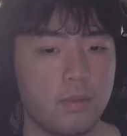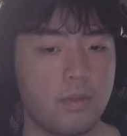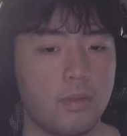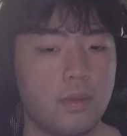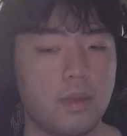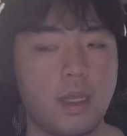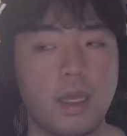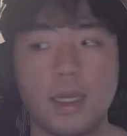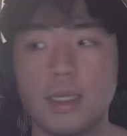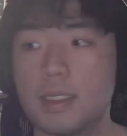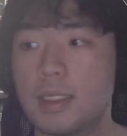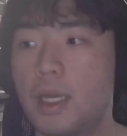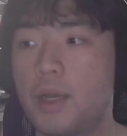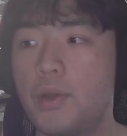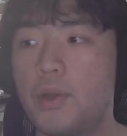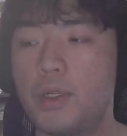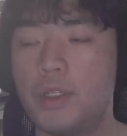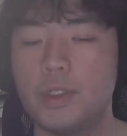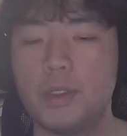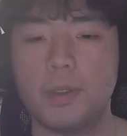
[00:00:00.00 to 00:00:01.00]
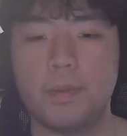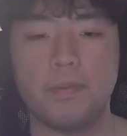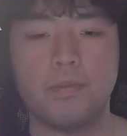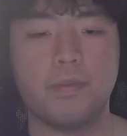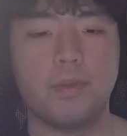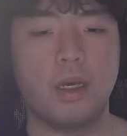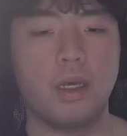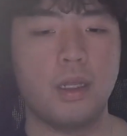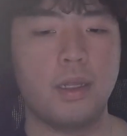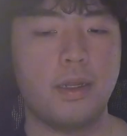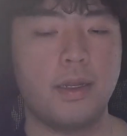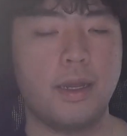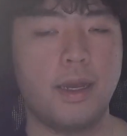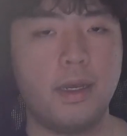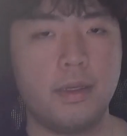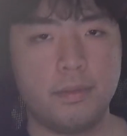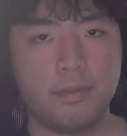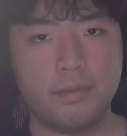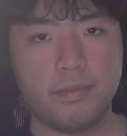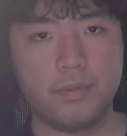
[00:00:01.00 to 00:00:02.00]
that's how you do it. Other than
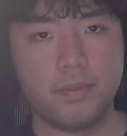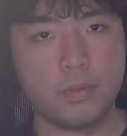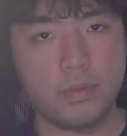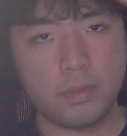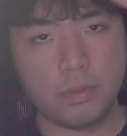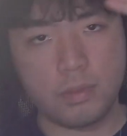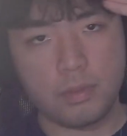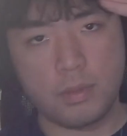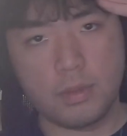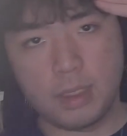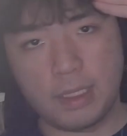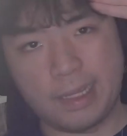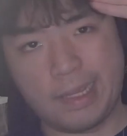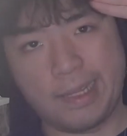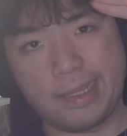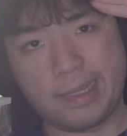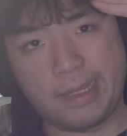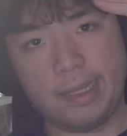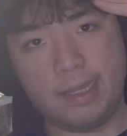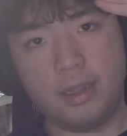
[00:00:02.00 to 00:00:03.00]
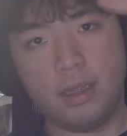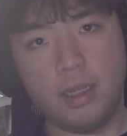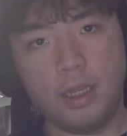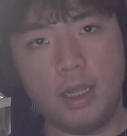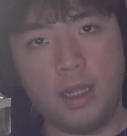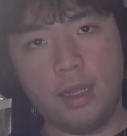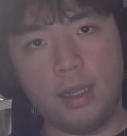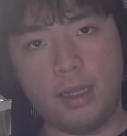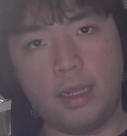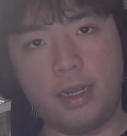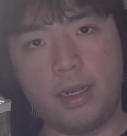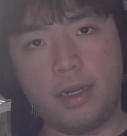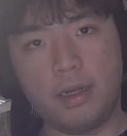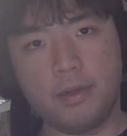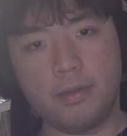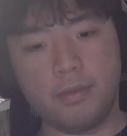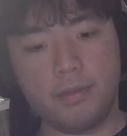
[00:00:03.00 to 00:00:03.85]
that, later.